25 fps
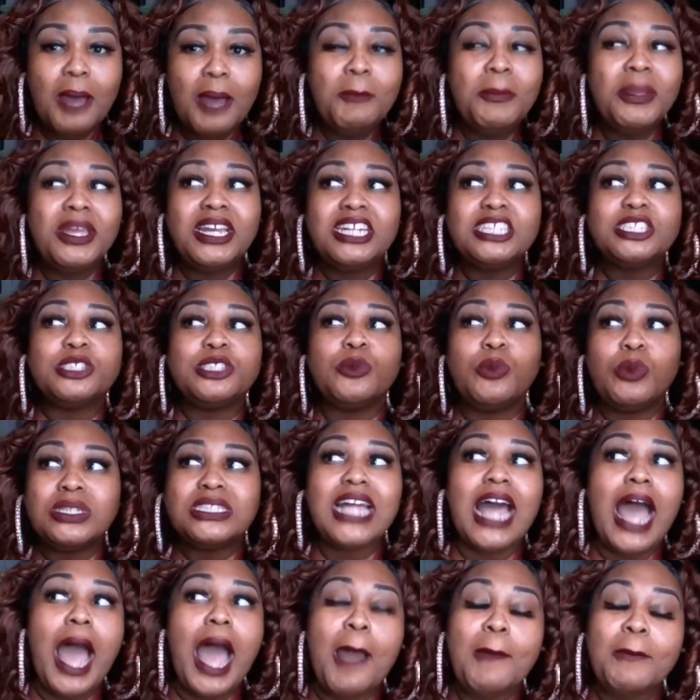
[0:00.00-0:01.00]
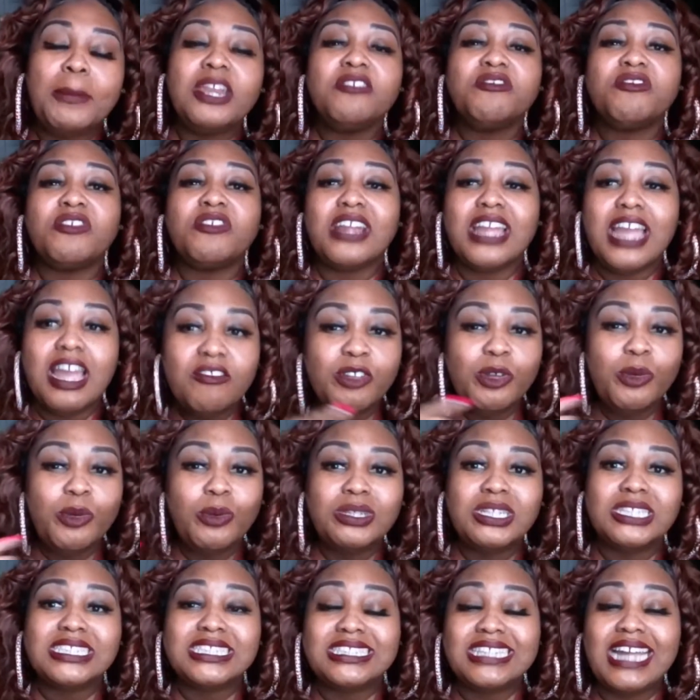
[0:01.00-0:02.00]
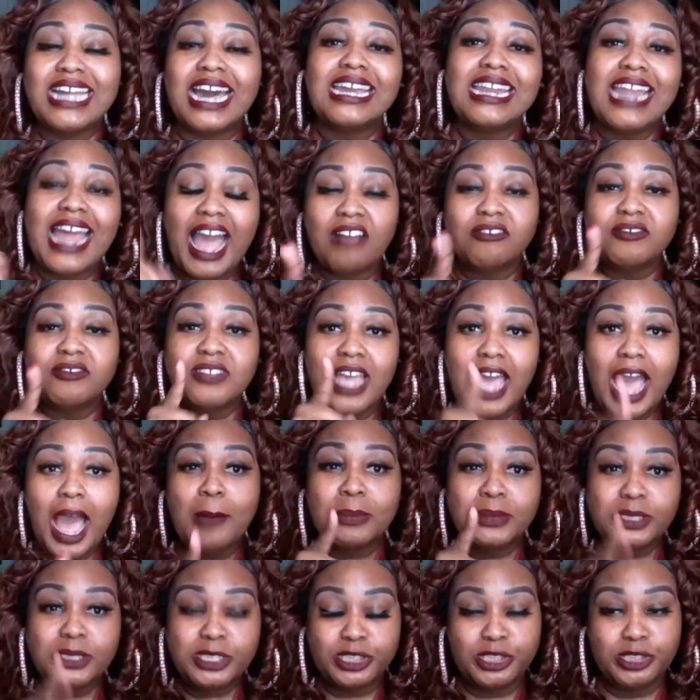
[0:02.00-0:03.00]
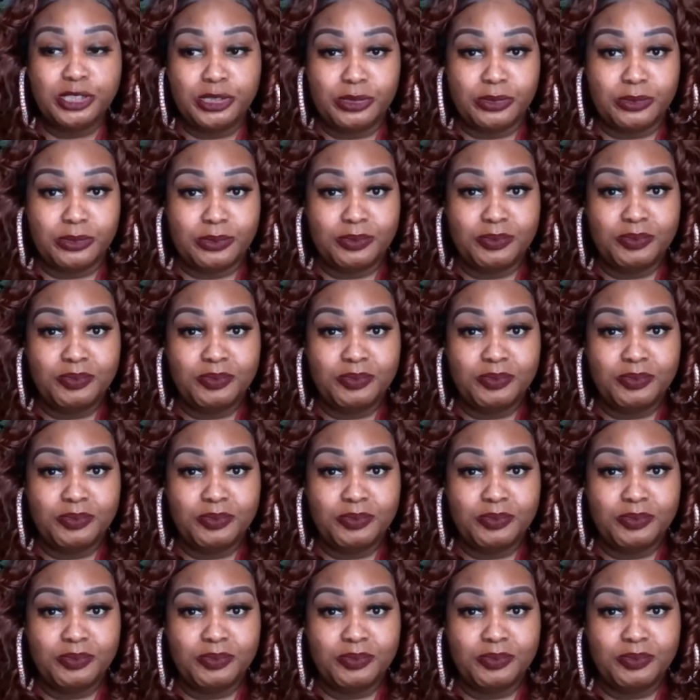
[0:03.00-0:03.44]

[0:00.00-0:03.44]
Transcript: because what's happening for everyone does not have to happen to you.